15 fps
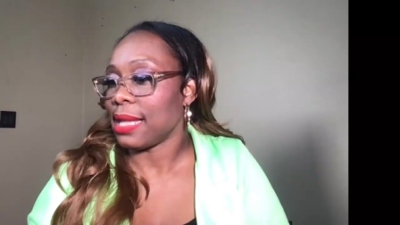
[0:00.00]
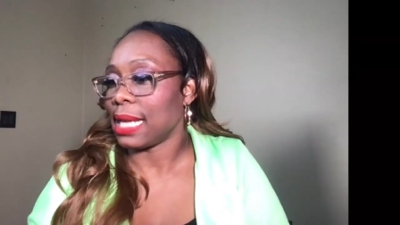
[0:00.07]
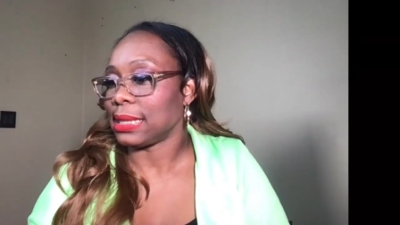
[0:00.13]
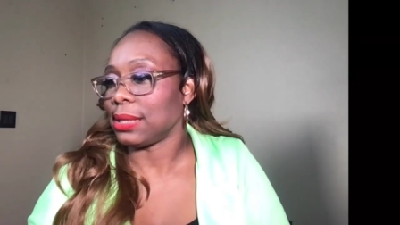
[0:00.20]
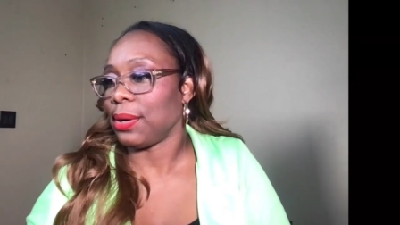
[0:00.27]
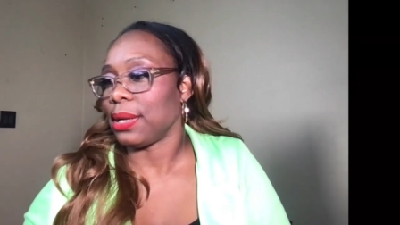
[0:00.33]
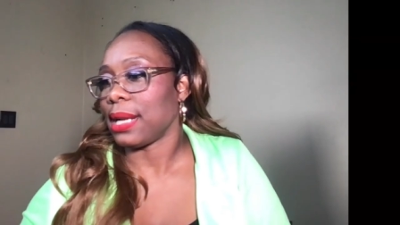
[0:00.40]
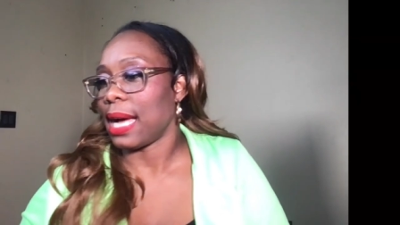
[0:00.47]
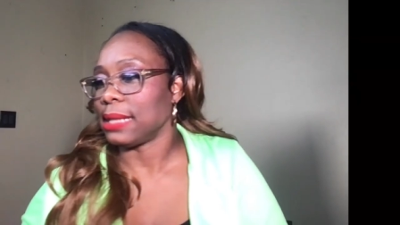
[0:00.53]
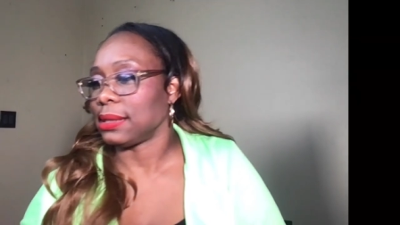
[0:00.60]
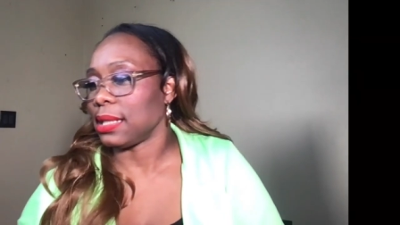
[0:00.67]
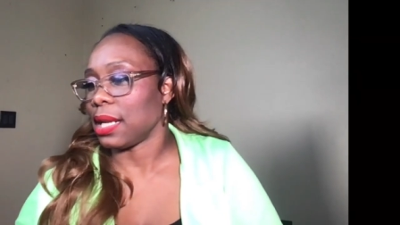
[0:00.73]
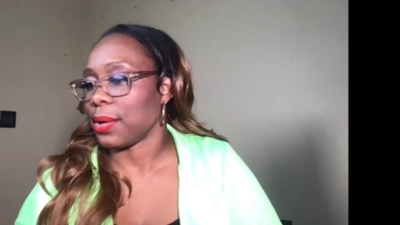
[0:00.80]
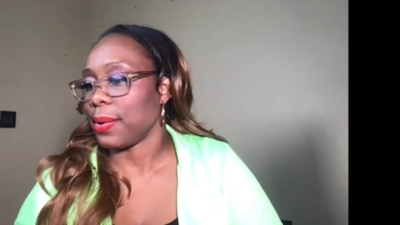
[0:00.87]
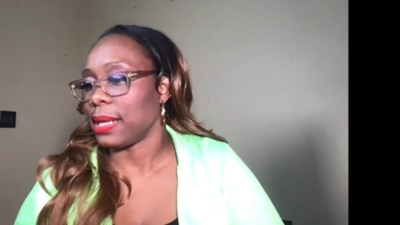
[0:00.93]
that's how I'd answer
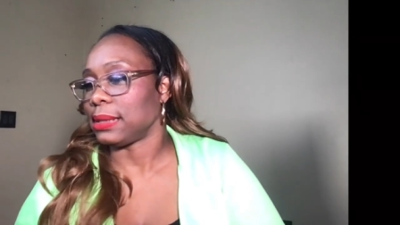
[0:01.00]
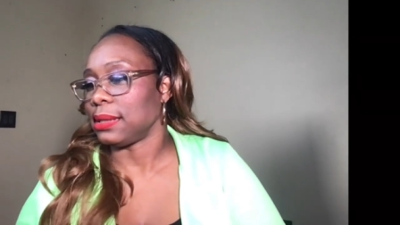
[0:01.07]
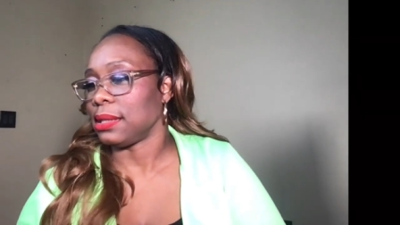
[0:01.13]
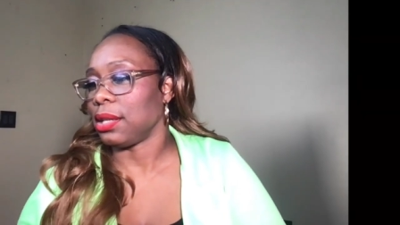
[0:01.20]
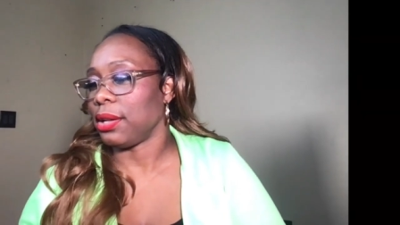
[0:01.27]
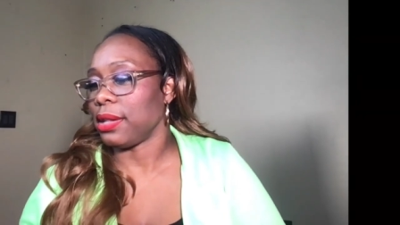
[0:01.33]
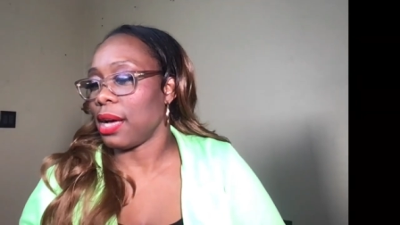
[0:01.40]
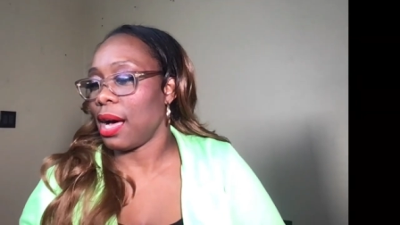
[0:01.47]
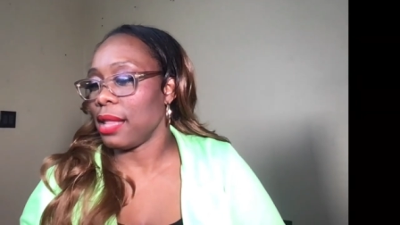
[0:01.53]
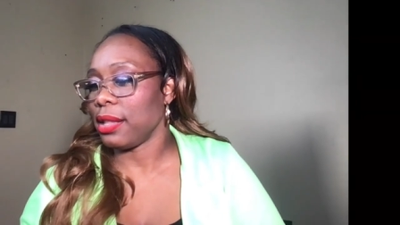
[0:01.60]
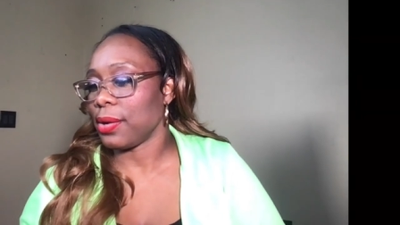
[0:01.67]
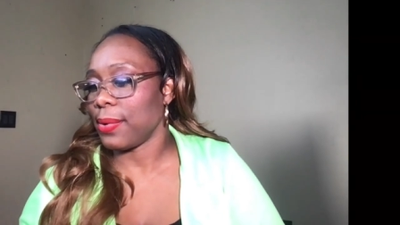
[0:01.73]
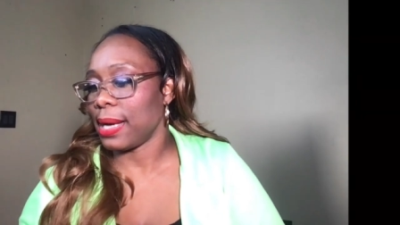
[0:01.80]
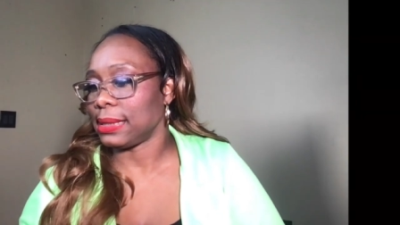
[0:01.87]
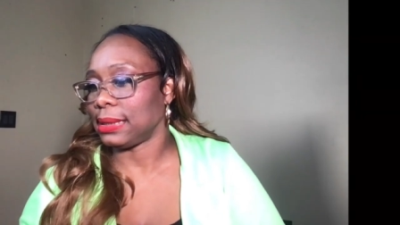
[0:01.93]
that question. Now, the other
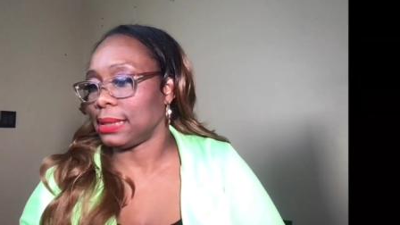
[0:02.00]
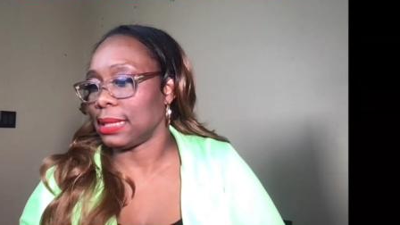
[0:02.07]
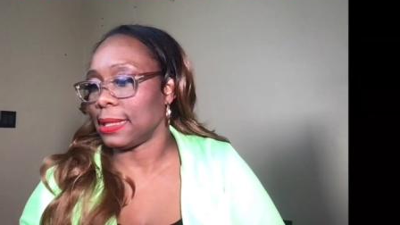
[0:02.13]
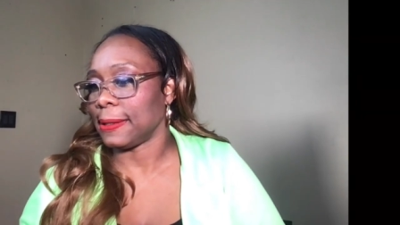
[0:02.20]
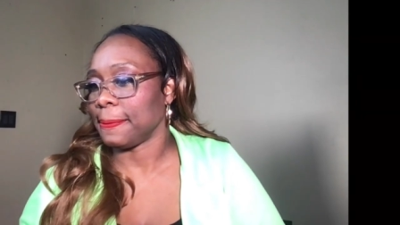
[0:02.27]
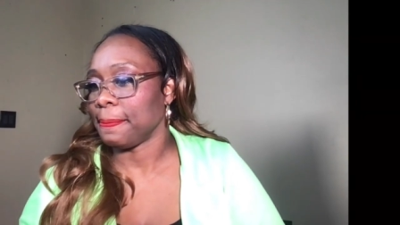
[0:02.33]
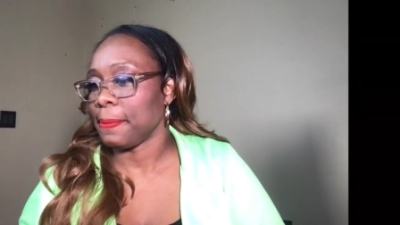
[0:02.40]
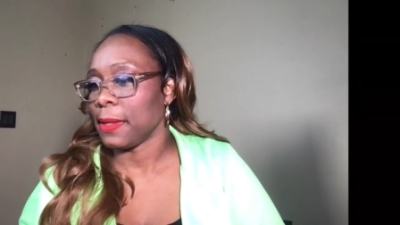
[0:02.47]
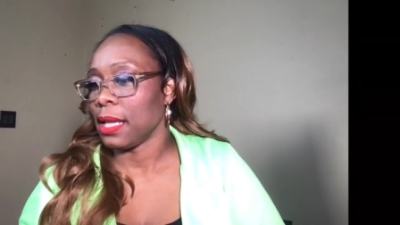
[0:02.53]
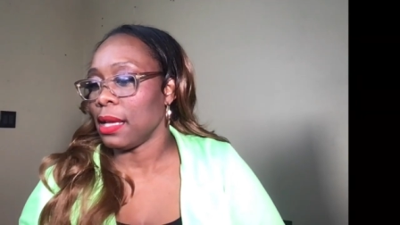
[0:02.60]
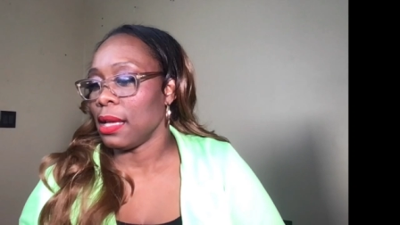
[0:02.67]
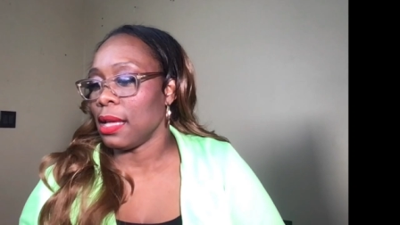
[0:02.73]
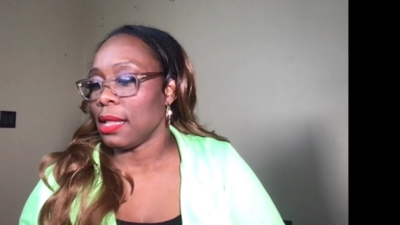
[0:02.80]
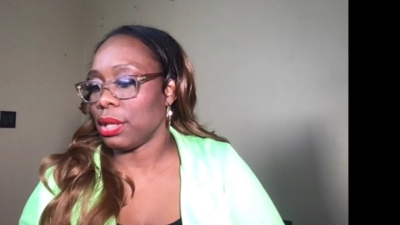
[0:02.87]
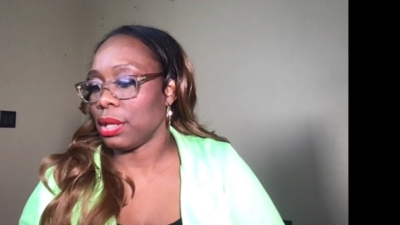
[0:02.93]
question,
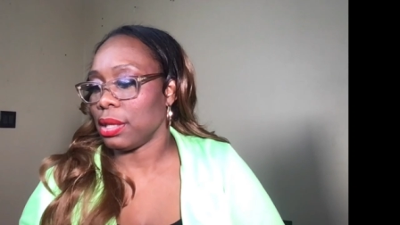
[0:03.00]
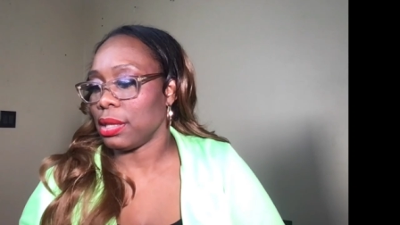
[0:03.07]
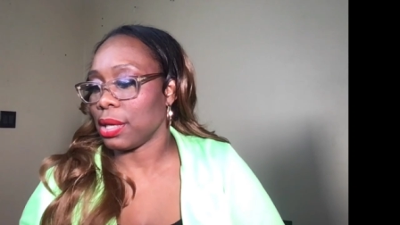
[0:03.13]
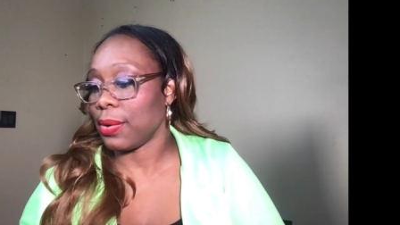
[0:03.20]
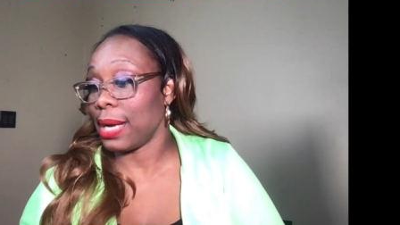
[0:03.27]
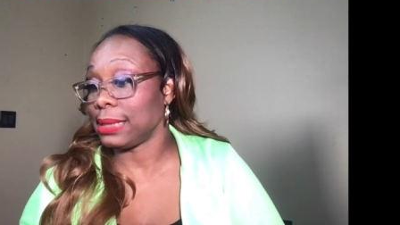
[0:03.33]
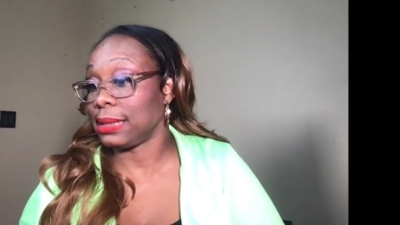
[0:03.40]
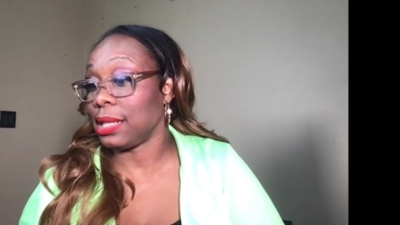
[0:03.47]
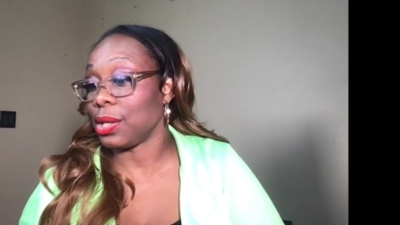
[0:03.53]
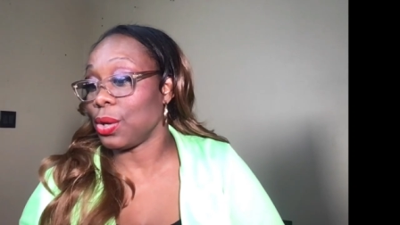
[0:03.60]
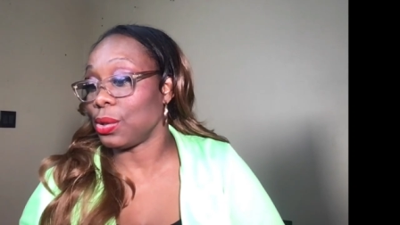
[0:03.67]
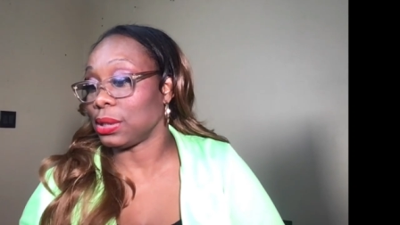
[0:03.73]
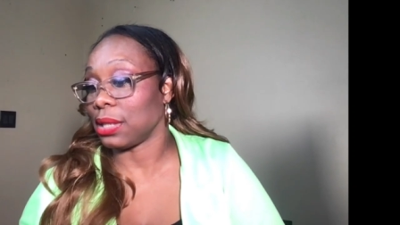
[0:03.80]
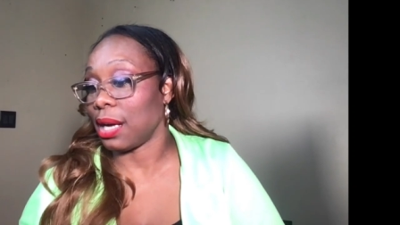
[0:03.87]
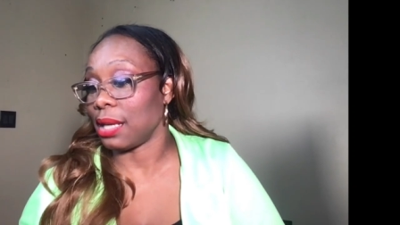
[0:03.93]
the question
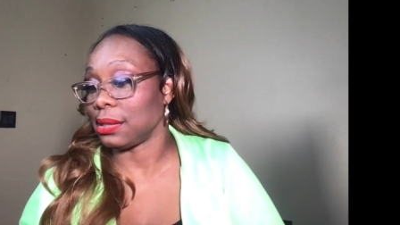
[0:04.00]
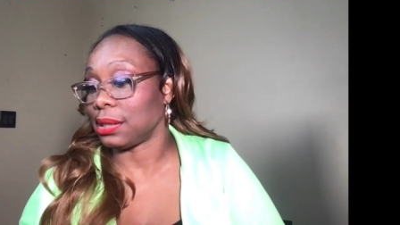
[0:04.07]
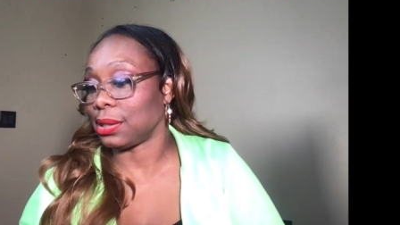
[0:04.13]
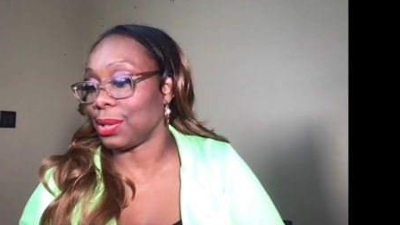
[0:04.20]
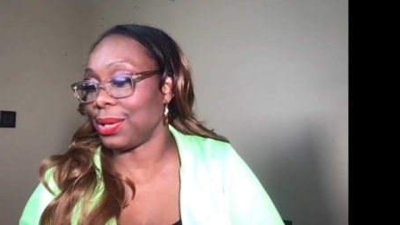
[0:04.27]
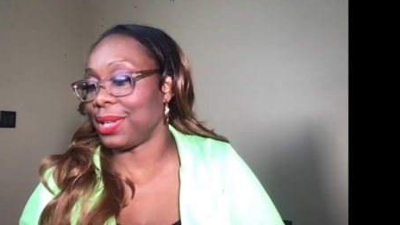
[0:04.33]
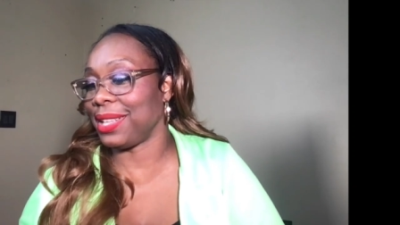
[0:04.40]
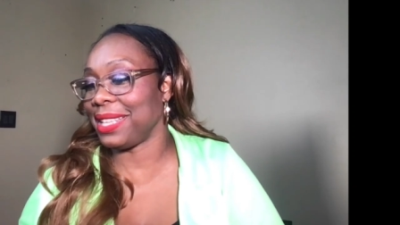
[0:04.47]
goes on. So